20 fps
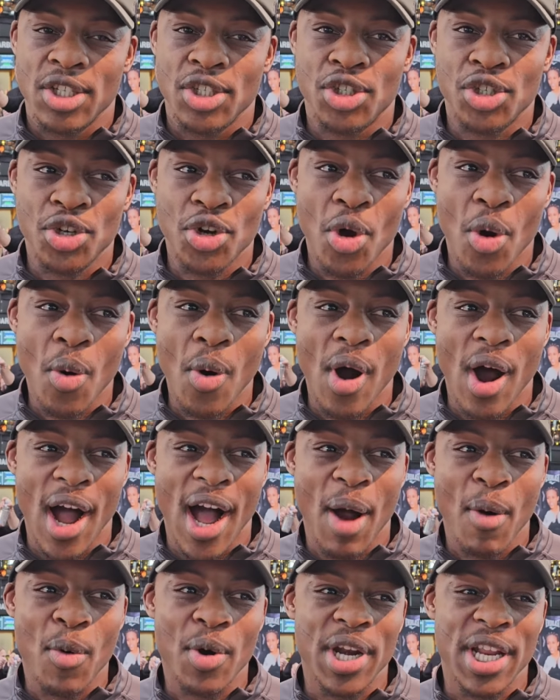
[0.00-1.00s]
Do you know what?
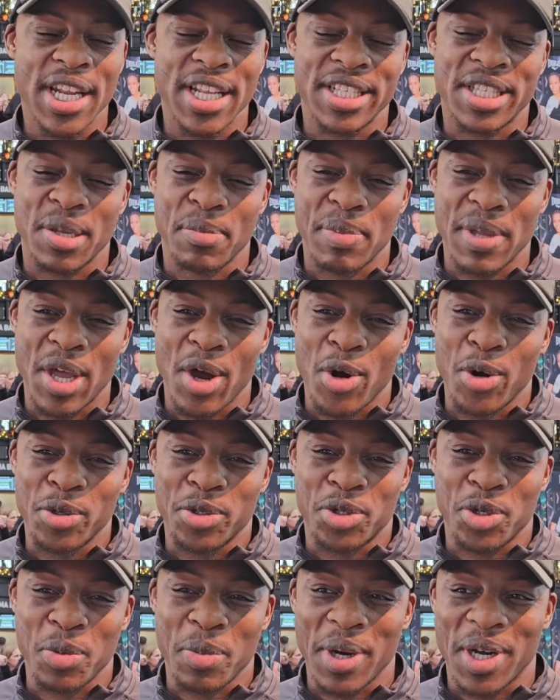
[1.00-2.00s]
I wanted it to be
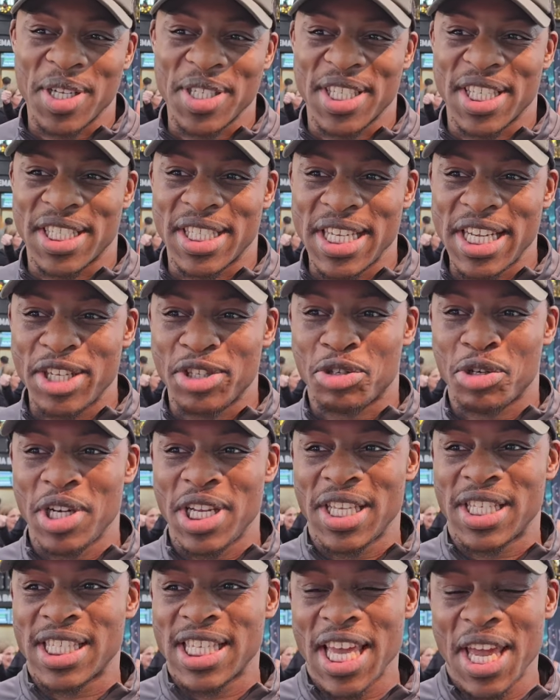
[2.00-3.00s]
O2 because it's
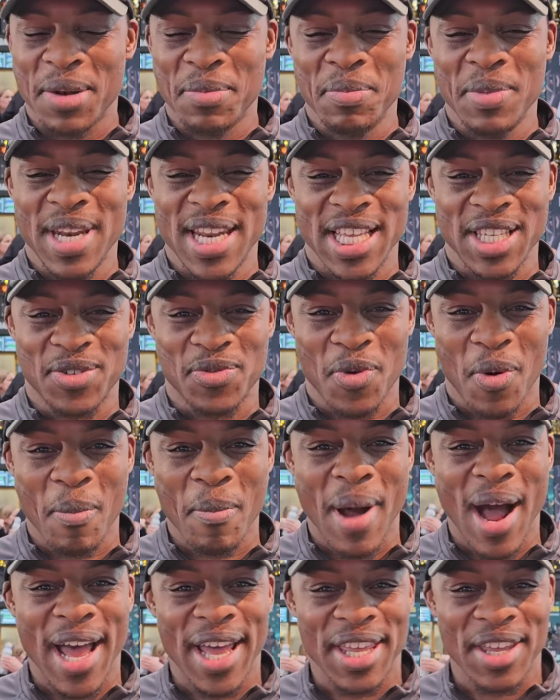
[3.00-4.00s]
literally 10 minutes from
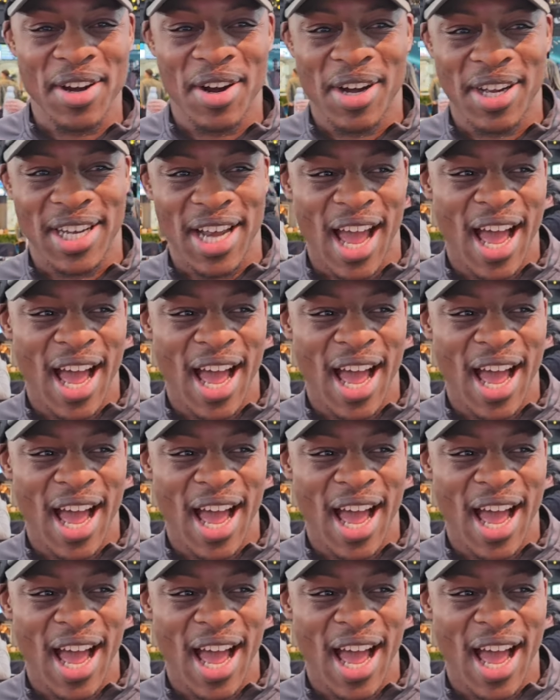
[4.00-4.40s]
my yard.